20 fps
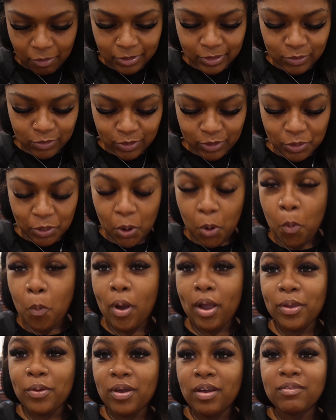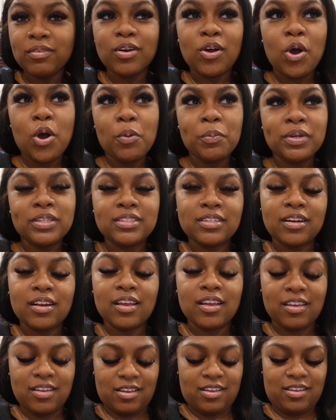was wondering why you haven't called me today.